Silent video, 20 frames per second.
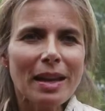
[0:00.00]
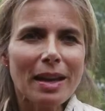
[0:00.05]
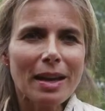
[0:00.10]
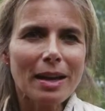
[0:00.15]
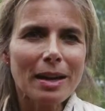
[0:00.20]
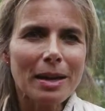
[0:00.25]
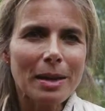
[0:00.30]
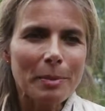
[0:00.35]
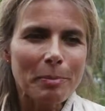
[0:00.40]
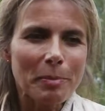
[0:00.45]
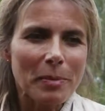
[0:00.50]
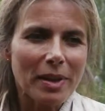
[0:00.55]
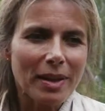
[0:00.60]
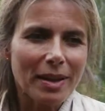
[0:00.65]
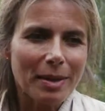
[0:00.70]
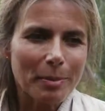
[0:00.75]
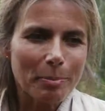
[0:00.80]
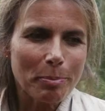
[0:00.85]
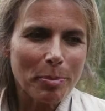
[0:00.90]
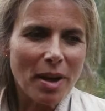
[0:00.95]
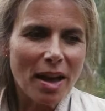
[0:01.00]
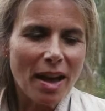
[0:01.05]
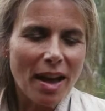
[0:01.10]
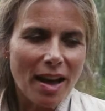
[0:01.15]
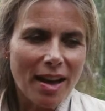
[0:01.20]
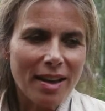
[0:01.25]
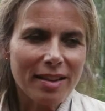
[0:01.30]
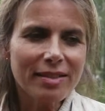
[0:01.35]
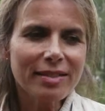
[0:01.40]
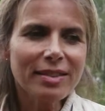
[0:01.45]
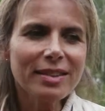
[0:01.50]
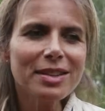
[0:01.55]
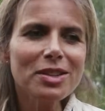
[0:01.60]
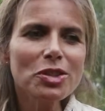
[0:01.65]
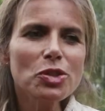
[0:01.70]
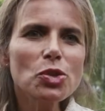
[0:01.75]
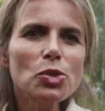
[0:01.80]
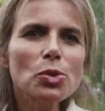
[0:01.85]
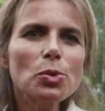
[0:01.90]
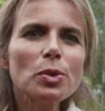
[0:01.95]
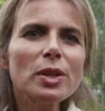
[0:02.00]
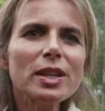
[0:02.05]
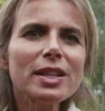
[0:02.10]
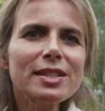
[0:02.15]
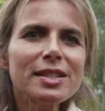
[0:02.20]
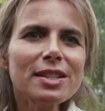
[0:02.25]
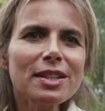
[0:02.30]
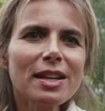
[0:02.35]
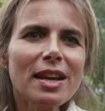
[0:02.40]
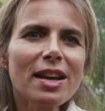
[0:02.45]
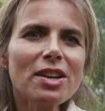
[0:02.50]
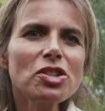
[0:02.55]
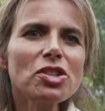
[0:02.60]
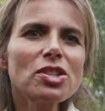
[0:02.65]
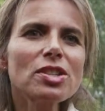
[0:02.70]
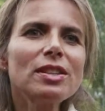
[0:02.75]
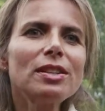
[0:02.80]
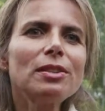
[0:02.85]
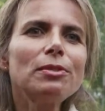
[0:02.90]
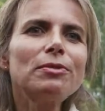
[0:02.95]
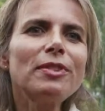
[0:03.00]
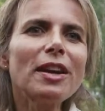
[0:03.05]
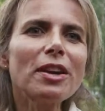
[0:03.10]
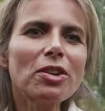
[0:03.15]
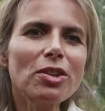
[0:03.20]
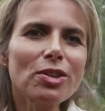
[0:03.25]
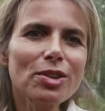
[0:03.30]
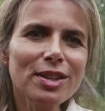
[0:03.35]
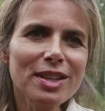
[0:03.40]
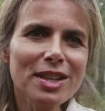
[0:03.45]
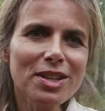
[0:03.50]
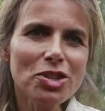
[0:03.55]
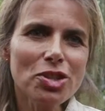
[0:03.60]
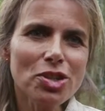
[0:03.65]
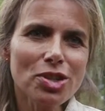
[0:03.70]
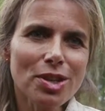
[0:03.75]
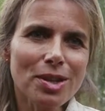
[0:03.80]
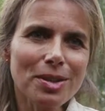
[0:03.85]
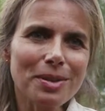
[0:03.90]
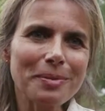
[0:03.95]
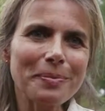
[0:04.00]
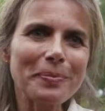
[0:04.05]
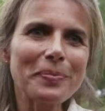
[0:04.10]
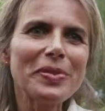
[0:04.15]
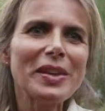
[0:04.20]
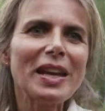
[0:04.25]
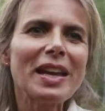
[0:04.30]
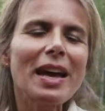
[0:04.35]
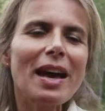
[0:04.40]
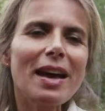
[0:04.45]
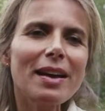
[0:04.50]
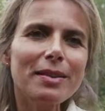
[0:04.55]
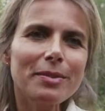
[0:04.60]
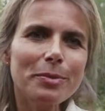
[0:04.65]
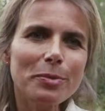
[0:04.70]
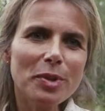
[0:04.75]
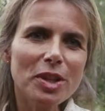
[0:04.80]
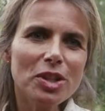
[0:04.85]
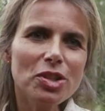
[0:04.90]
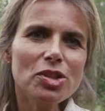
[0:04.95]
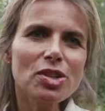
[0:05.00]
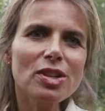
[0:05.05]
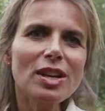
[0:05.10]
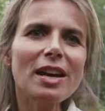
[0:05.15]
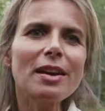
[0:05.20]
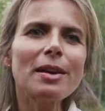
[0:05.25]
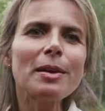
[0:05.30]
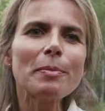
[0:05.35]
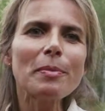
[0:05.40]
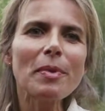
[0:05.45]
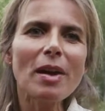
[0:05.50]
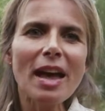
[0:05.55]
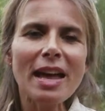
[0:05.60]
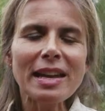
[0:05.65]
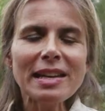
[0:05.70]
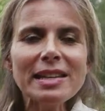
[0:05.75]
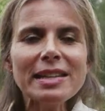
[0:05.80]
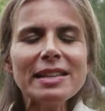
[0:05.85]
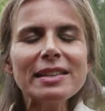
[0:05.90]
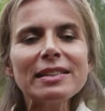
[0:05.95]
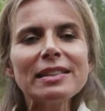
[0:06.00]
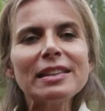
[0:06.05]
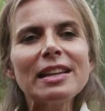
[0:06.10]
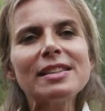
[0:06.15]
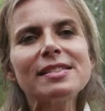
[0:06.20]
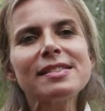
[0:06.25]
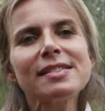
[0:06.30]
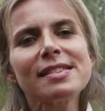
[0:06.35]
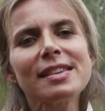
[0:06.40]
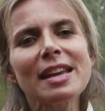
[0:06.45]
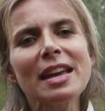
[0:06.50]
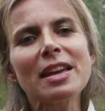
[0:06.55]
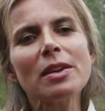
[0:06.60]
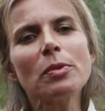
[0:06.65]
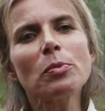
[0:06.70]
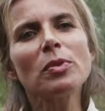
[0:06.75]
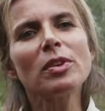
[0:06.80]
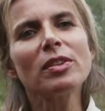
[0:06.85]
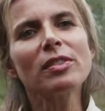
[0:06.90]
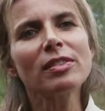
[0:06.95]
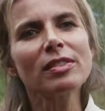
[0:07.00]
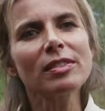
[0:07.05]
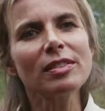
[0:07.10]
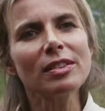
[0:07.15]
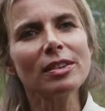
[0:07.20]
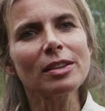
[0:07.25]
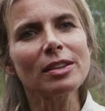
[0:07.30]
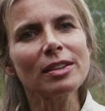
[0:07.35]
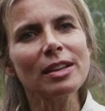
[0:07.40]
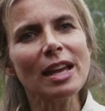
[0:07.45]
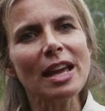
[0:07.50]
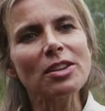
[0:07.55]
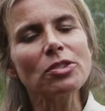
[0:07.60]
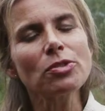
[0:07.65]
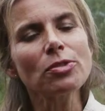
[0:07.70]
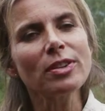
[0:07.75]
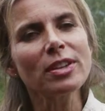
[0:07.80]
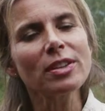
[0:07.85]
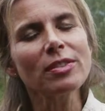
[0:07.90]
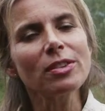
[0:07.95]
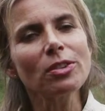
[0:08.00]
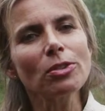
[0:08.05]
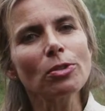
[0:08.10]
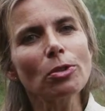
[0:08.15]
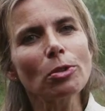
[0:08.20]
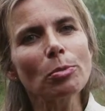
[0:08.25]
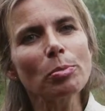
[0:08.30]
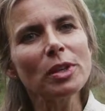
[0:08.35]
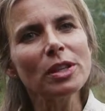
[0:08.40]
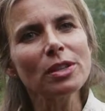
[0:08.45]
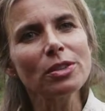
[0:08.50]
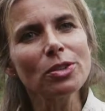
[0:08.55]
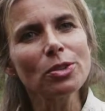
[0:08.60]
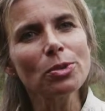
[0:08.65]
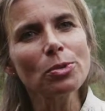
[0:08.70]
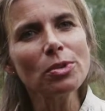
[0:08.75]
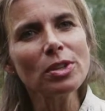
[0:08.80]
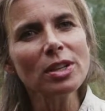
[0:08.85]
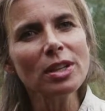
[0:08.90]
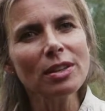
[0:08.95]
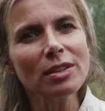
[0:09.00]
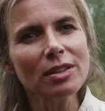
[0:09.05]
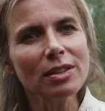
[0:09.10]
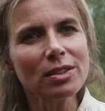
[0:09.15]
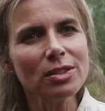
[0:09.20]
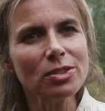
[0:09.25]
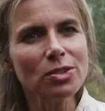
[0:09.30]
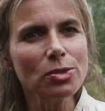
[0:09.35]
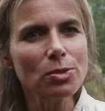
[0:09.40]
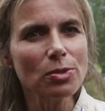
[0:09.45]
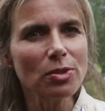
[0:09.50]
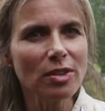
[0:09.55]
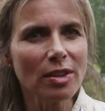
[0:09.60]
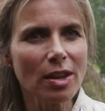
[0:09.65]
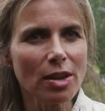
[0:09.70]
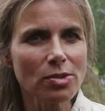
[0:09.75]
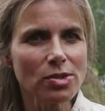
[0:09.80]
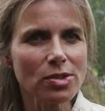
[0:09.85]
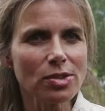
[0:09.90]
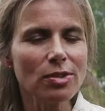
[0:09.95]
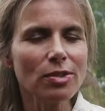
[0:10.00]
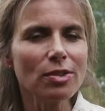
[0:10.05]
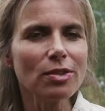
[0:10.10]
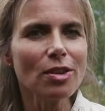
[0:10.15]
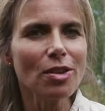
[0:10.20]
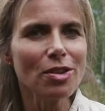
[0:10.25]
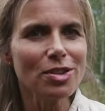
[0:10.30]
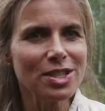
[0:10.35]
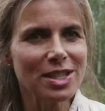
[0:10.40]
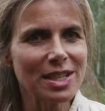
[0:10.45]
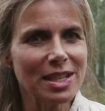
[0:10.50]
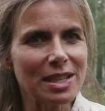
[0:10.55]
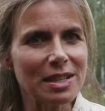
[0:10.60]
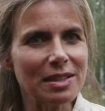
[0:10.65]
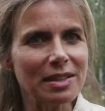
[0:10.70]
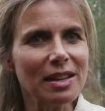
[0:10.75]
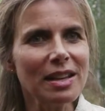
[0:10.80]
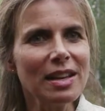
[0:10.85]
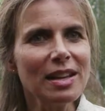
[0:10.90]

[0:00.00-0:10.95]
path into international recognition, which ended, let's say, with entering the European Union in 2013.